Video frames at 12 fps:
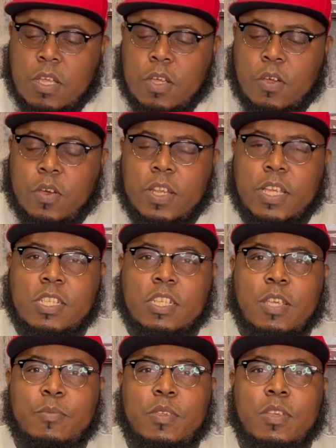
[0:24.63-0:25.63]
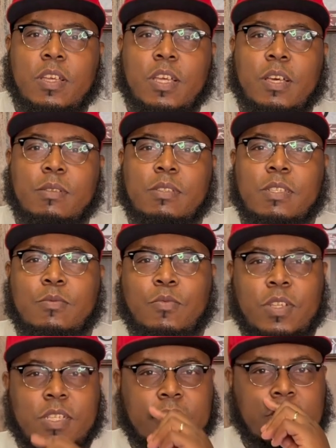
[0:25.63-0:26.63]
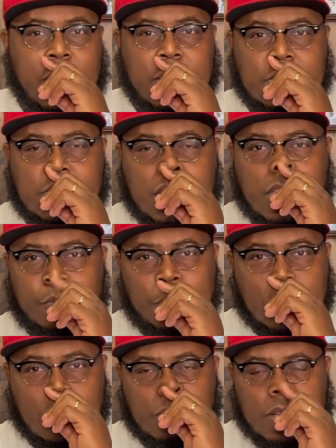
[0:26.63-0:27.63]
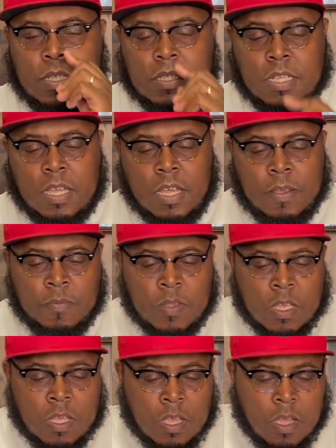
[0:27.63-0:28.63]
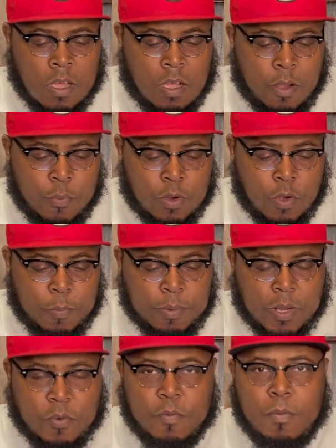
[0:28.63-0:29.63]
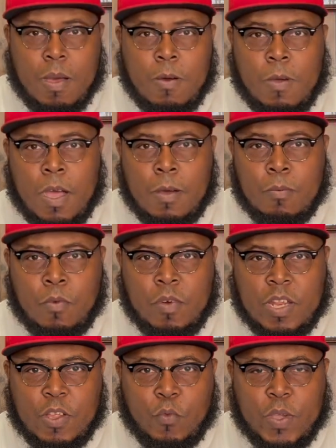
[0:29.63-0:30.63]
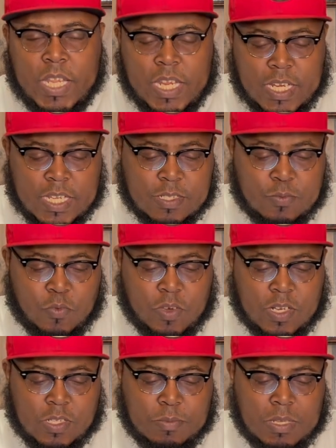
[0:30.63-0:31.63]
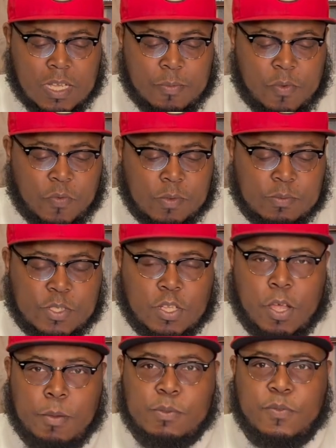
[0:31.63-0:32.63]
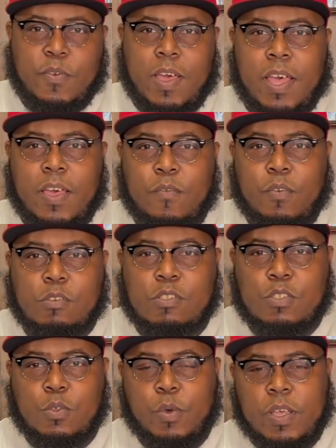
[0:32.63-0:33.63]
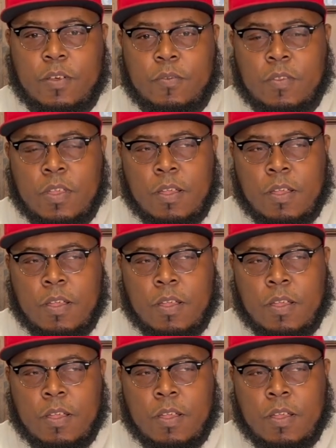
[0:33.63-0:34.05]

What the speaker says: Go ahead and get your communion cup this morning. It's time to take communion, bless God. All right, we're going to open up with our morning reading this morning. It's been coming from Psalms 5, verse 12.